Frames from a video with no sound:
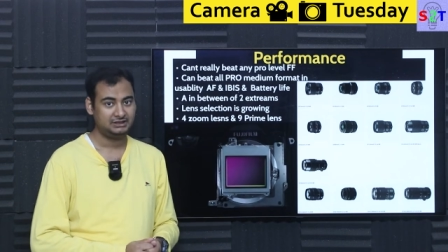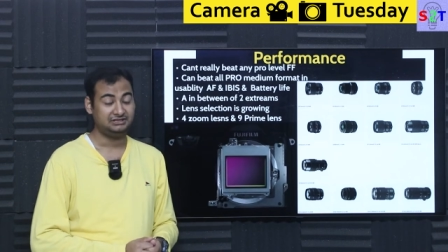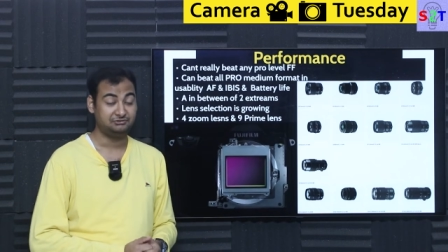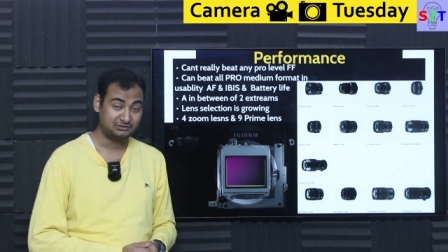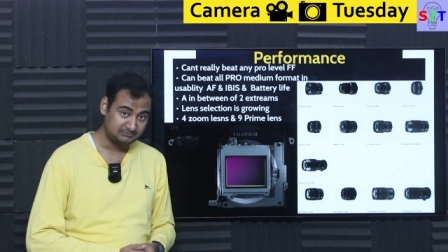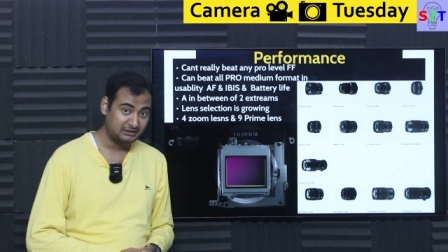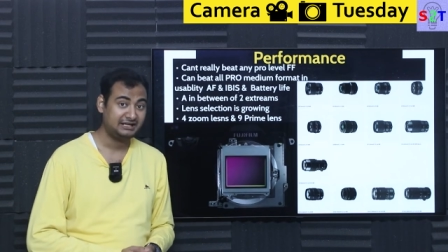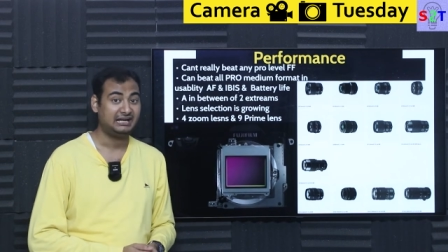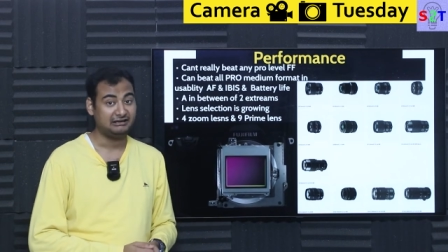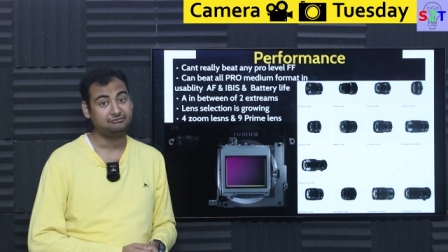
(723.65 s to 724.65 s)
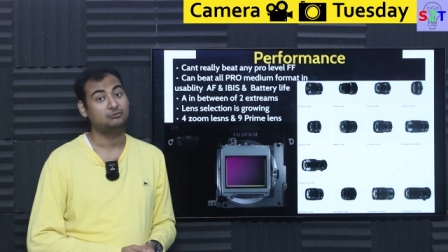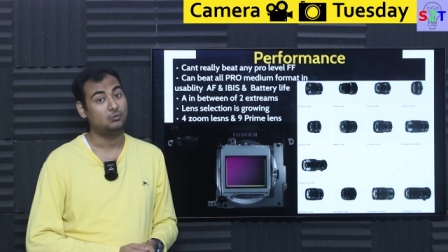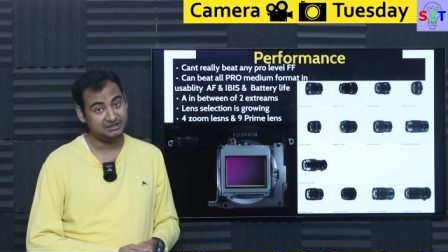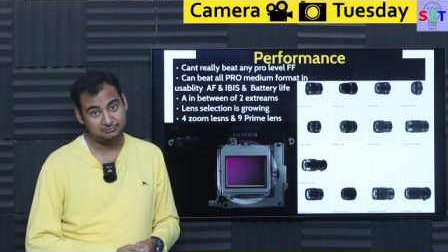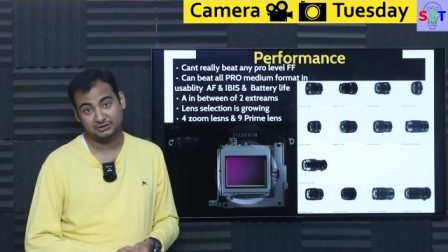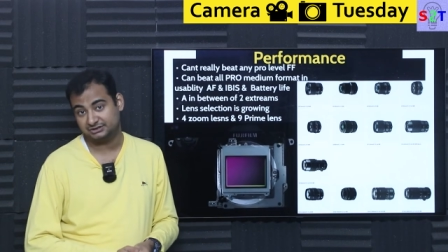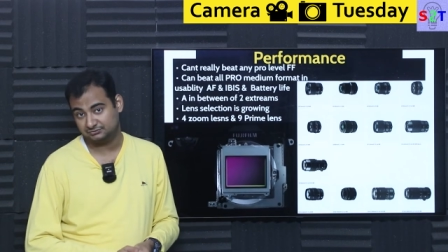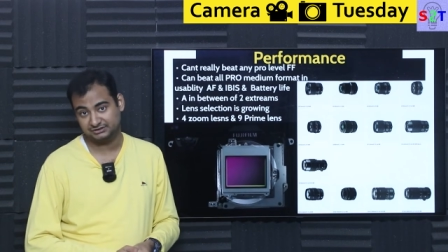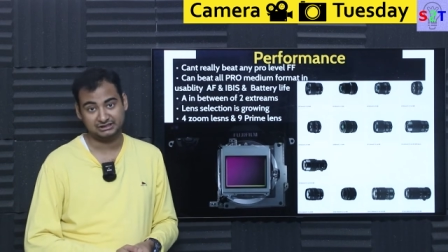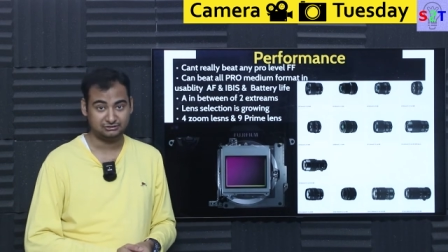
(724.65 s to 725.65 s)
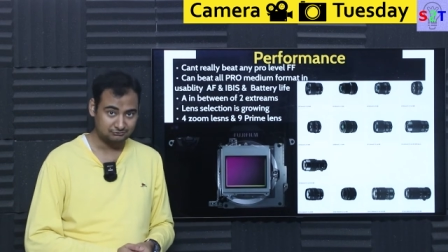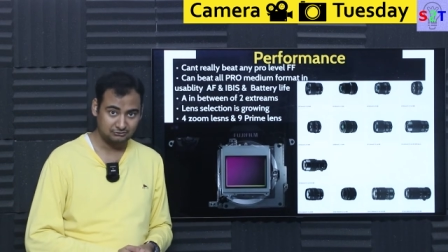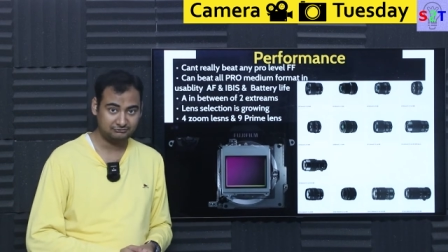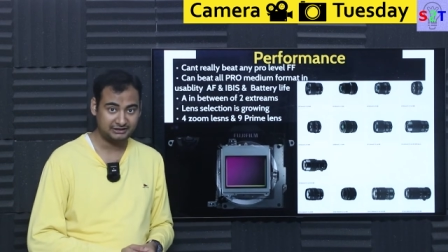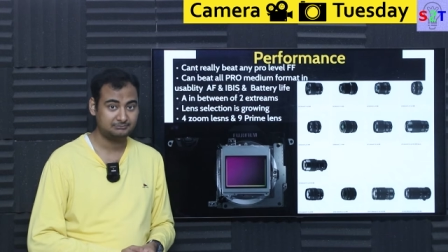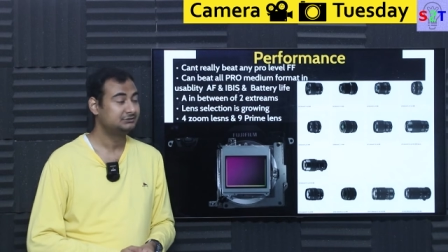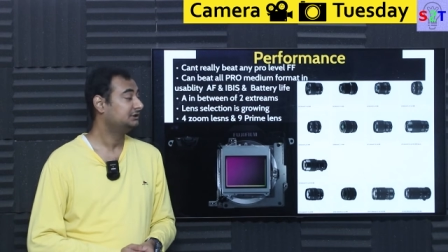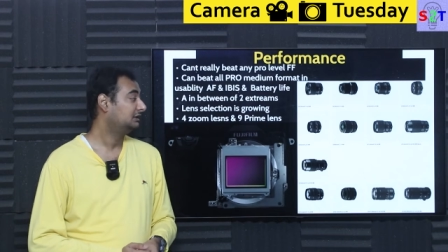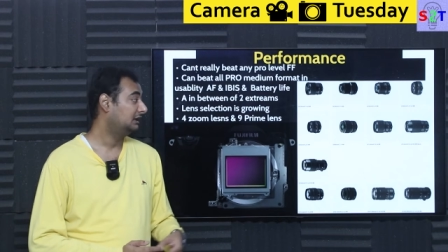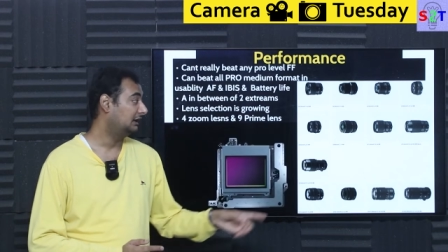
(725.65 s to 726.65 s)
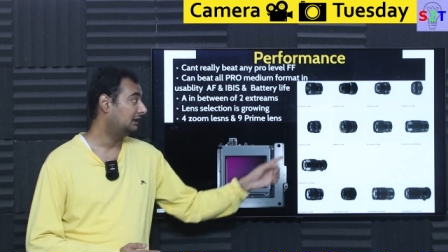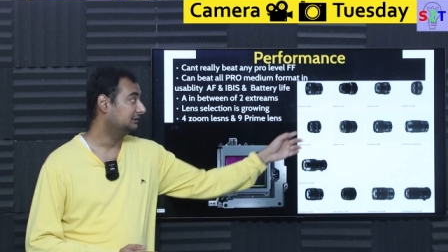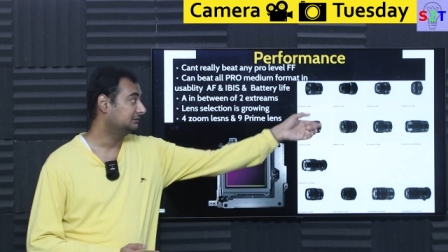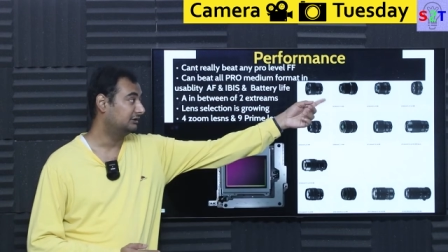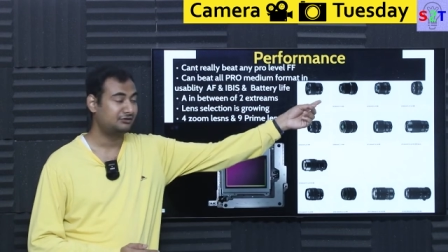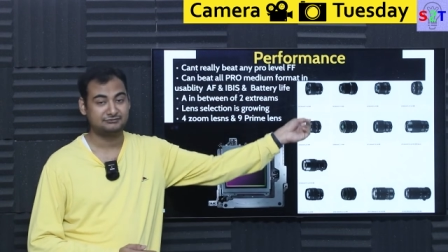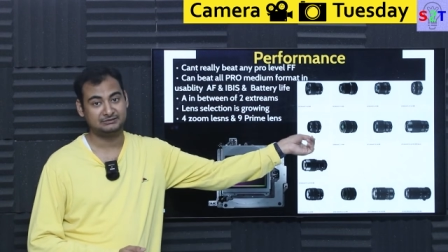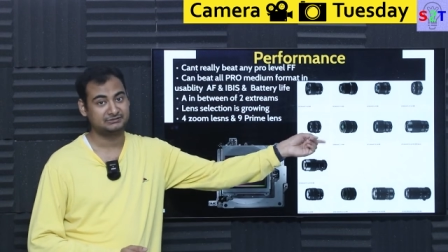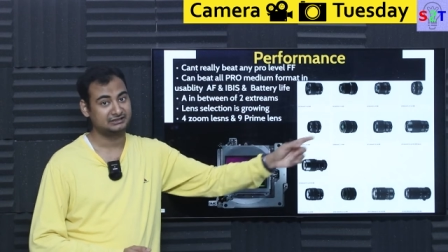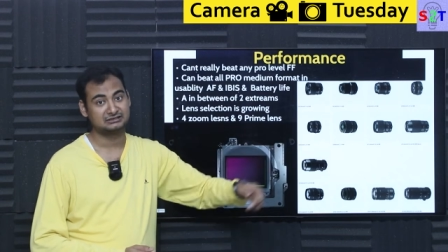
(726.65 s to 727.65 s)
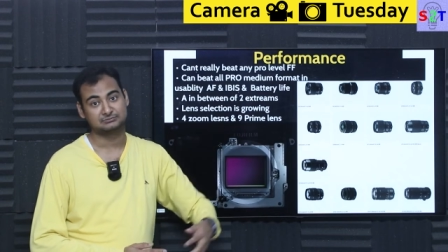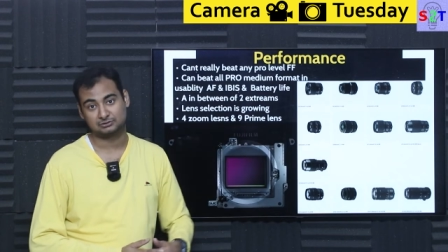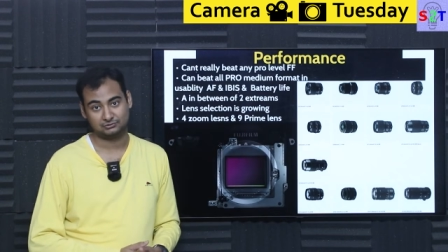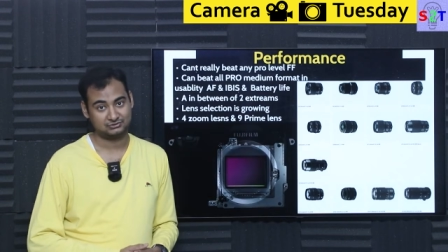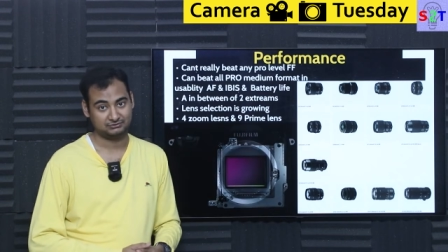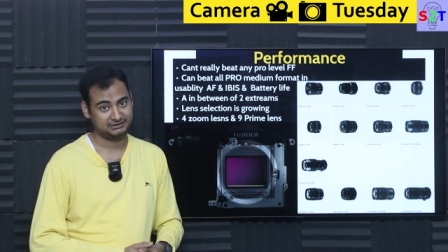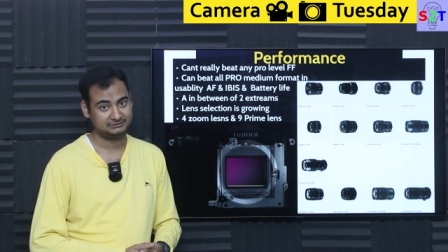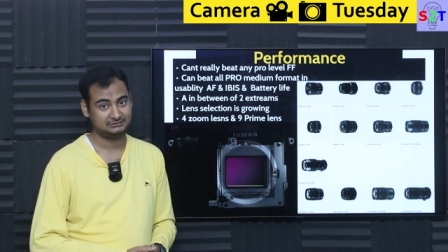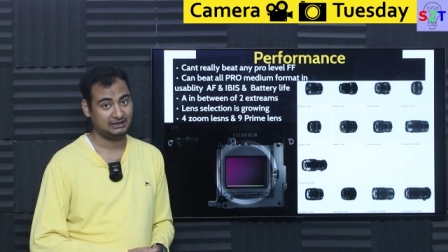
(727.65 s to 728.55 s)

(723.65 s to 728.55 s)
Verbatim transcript: If you can buy f1.2 in your full frame, uh, none of them can come close to it.